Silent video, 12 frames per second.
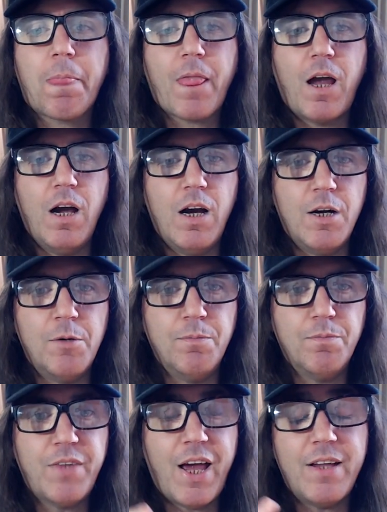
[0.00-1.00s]

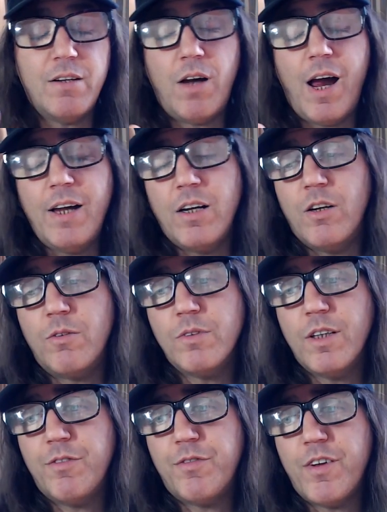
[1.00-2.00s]
um, that I don't know
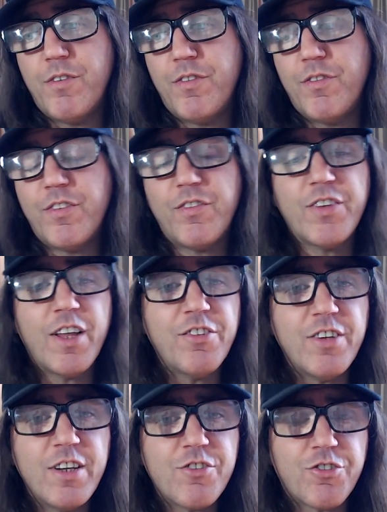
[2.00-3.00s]
if, if if it
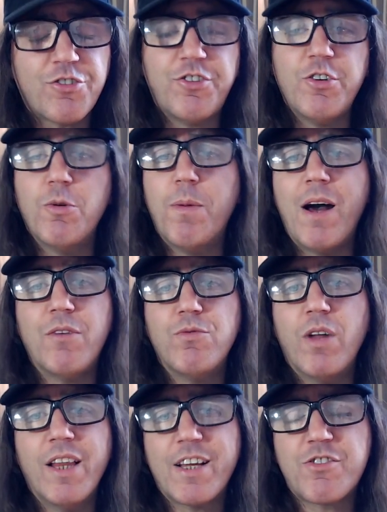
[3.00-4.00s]
doesn't interest you about
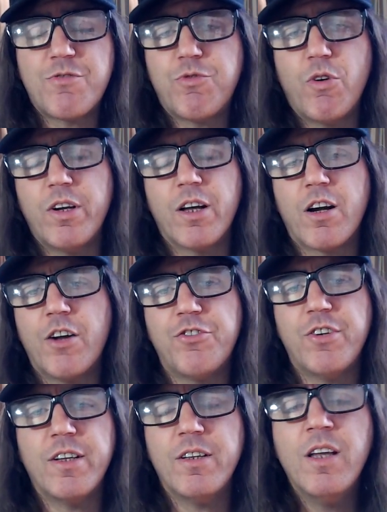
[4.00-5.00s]
election fraud in our country,
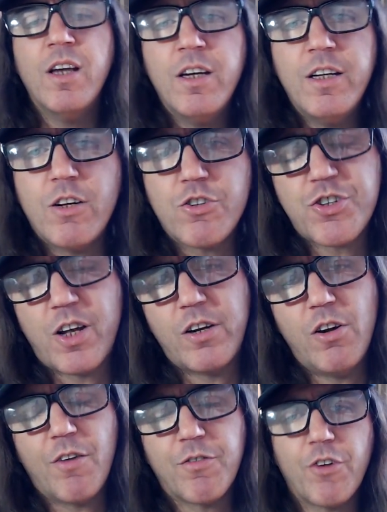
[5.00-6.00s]
then you know shut it
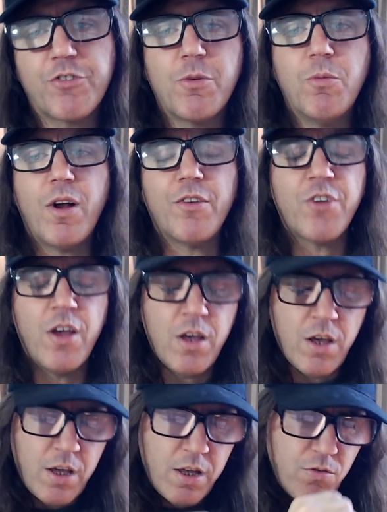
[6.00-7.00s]
off, go somewhere else.
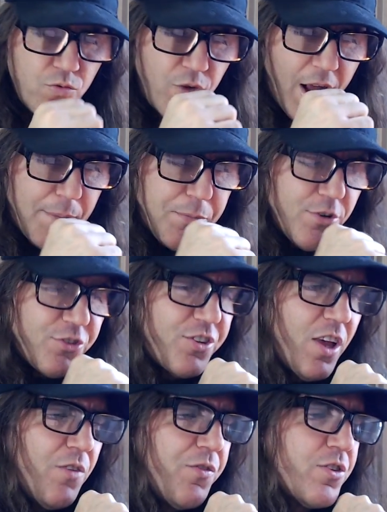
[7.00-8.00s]
You wrap
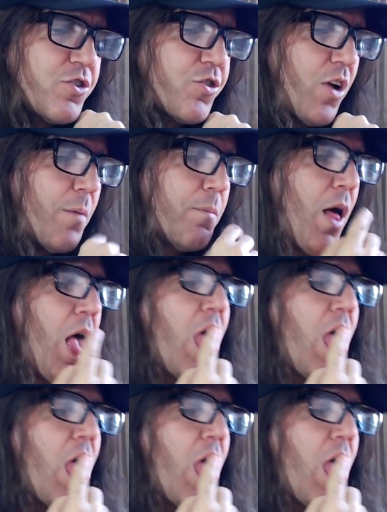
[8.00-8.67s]
yourself in Trump.